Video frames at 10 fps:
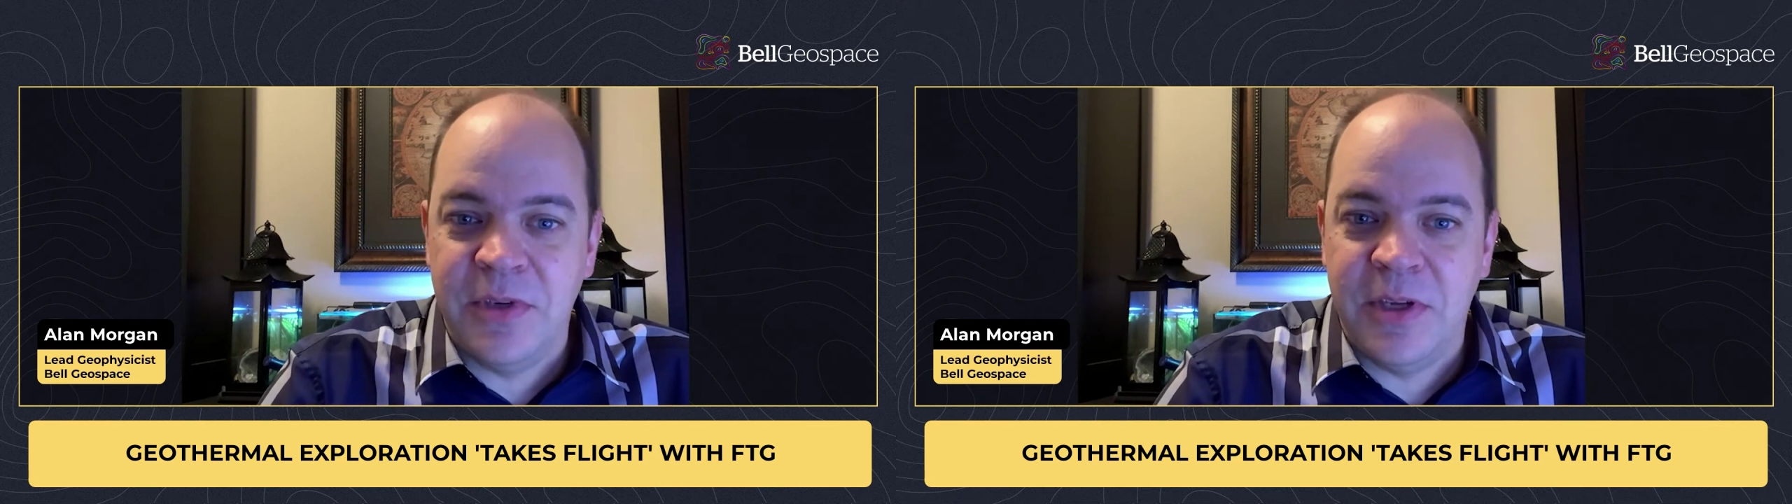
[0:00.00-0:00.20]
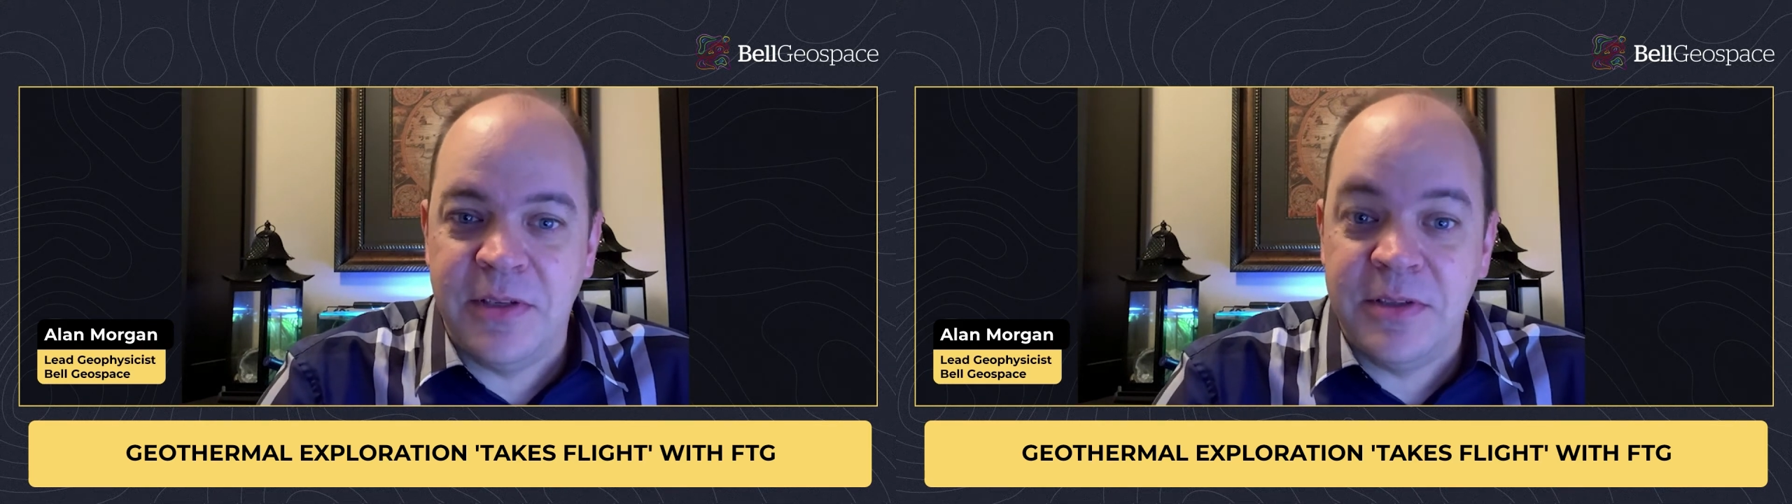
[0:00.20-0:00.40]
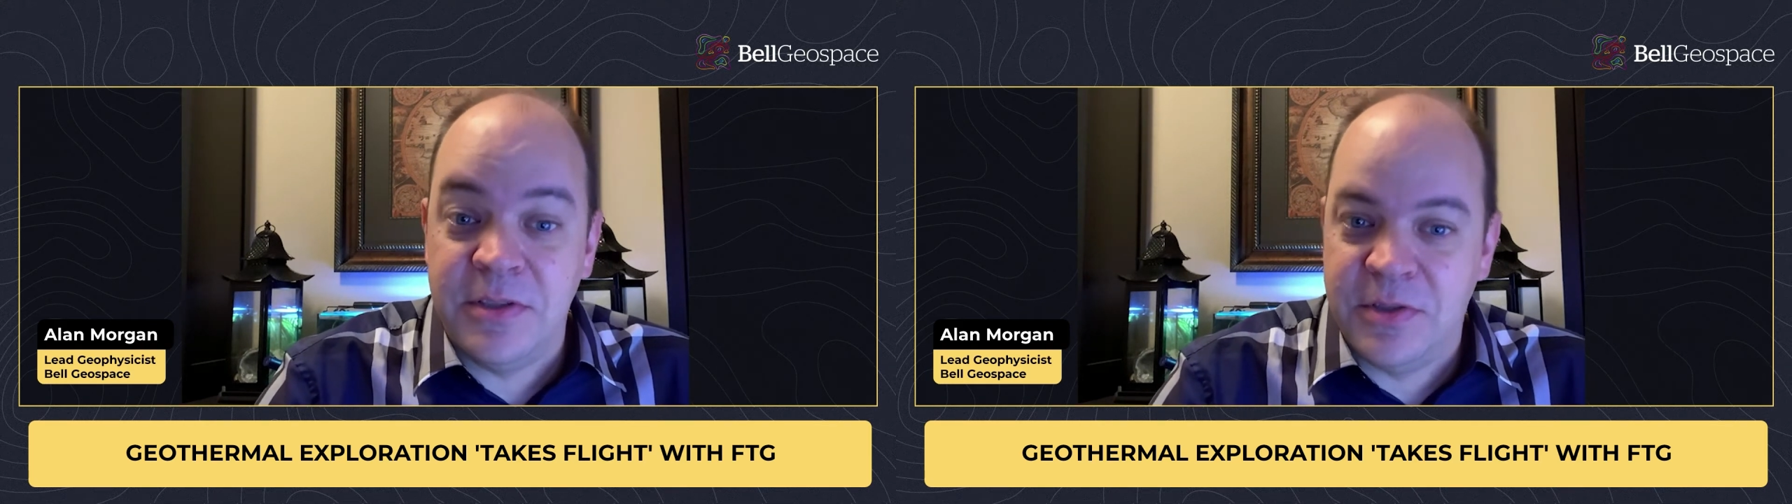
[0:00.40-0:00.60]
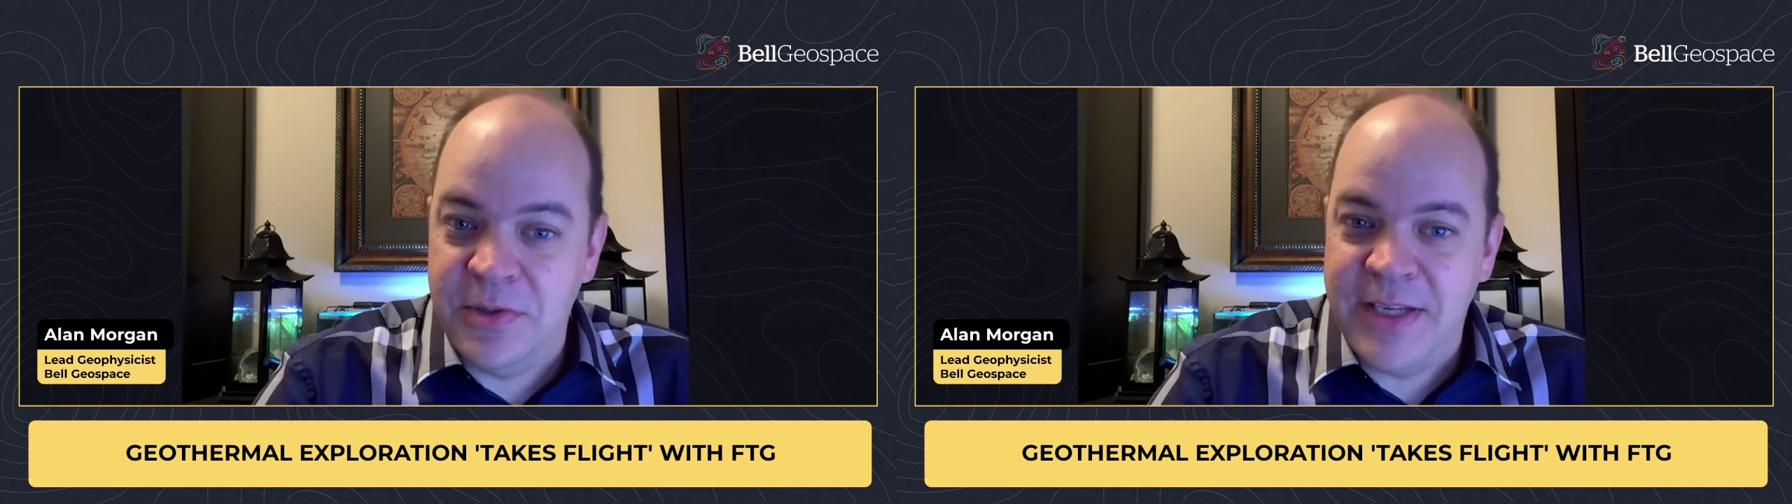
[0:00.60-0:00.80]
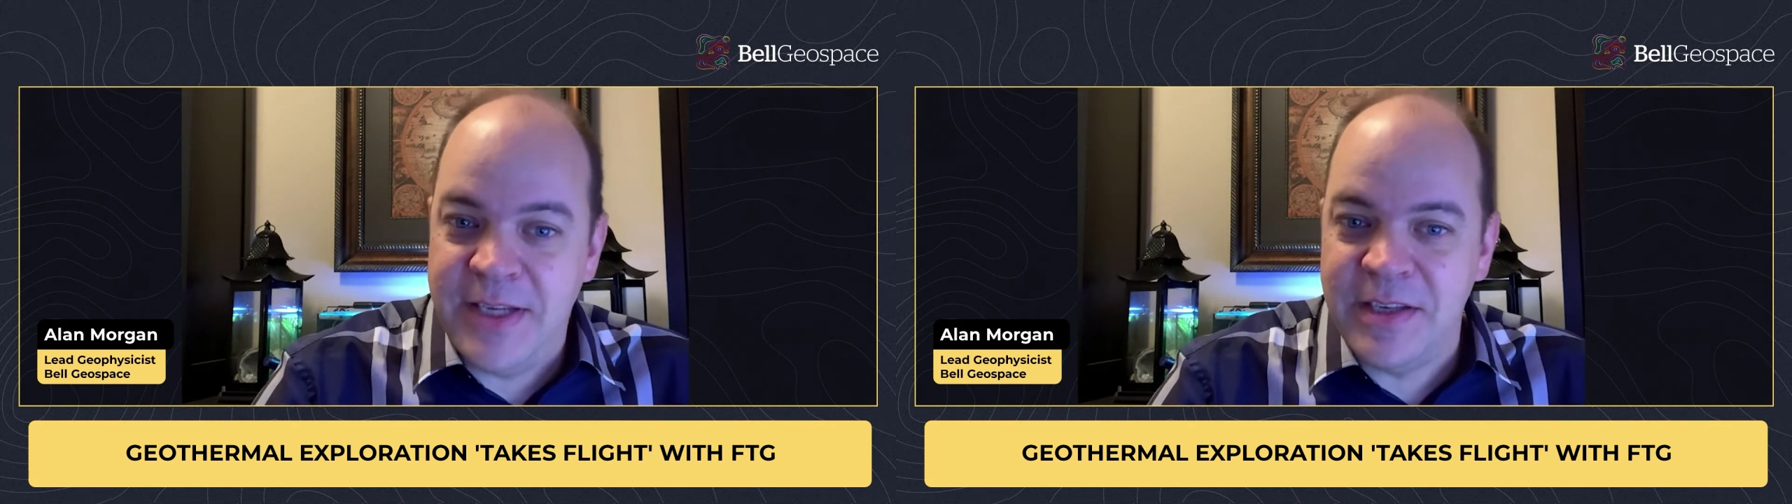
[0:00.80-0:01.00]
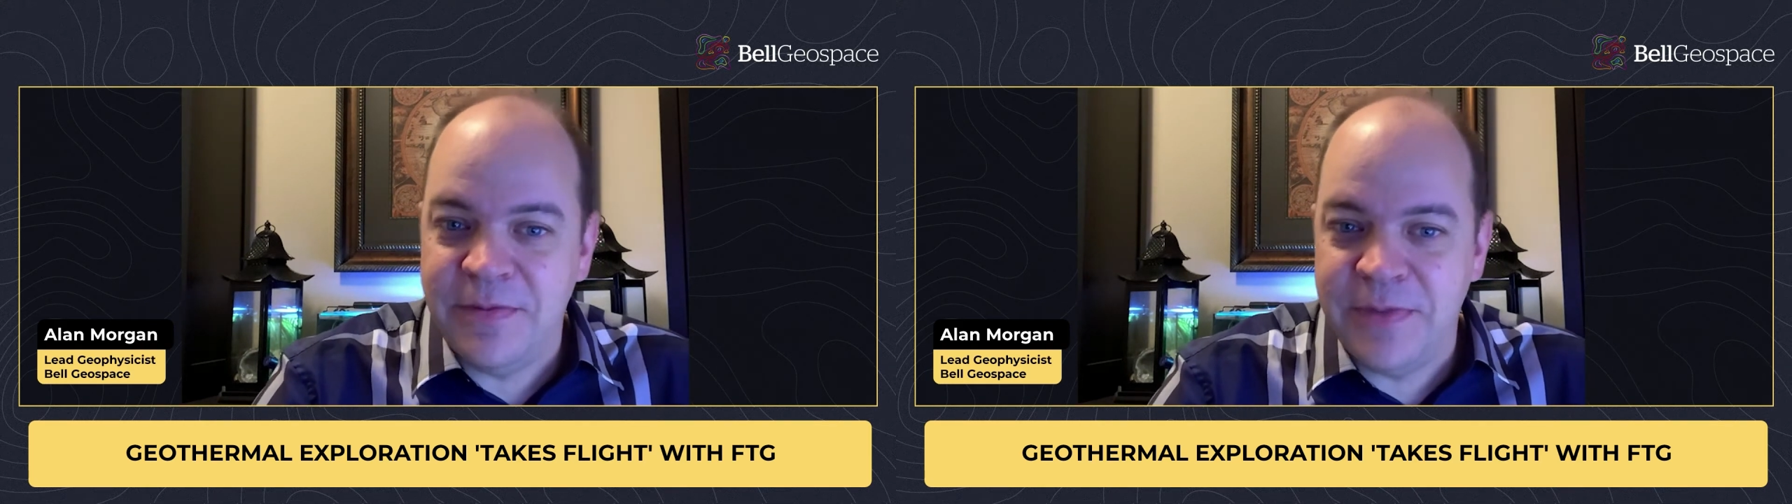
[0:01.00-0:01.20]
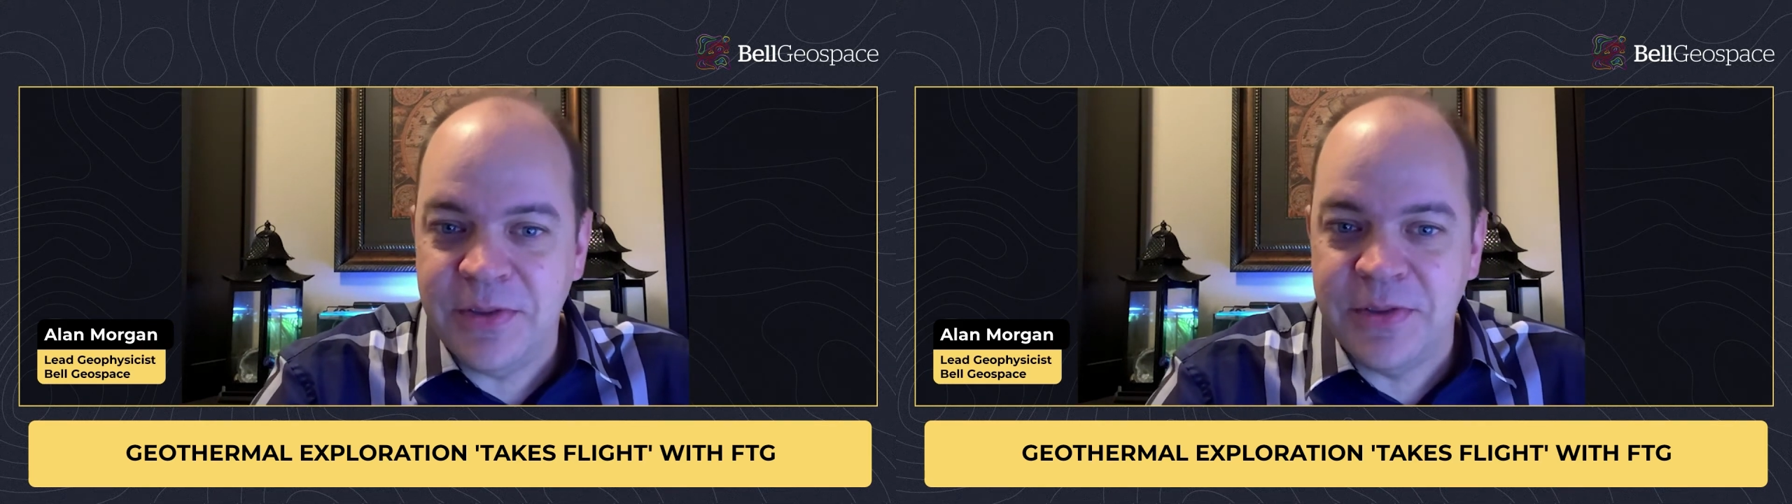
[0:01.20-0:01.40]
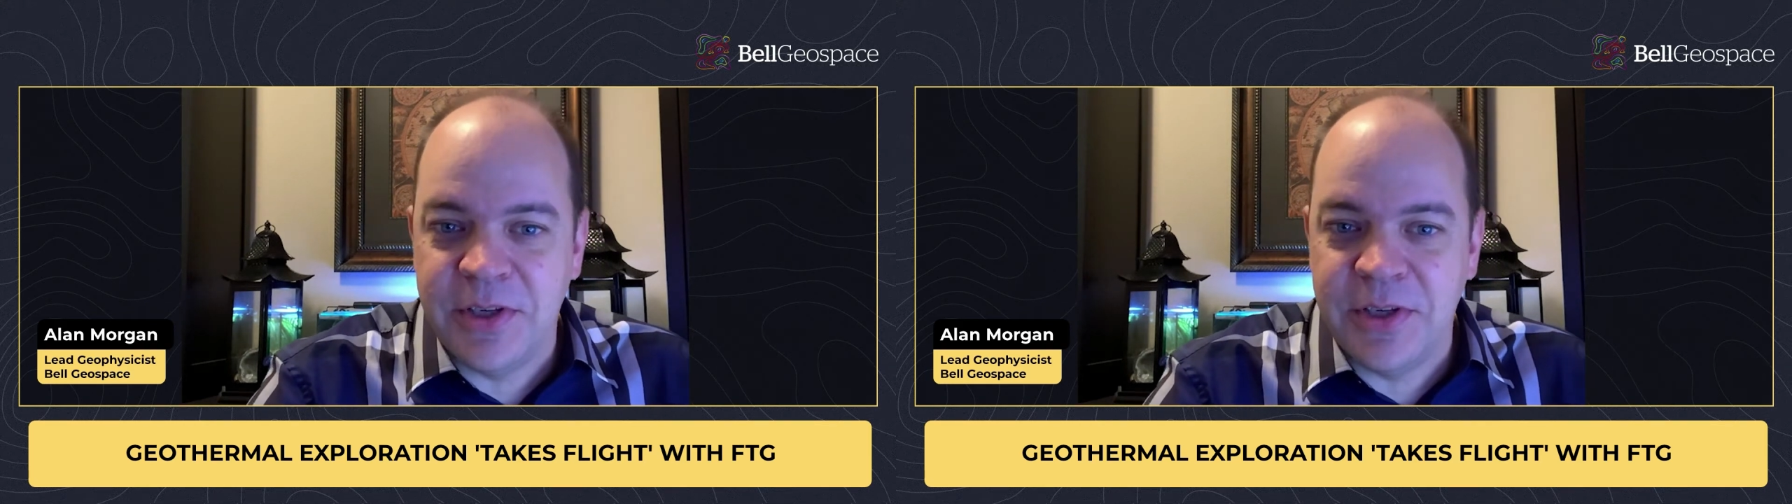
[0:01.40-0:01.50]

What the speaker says: to 2 days in the field to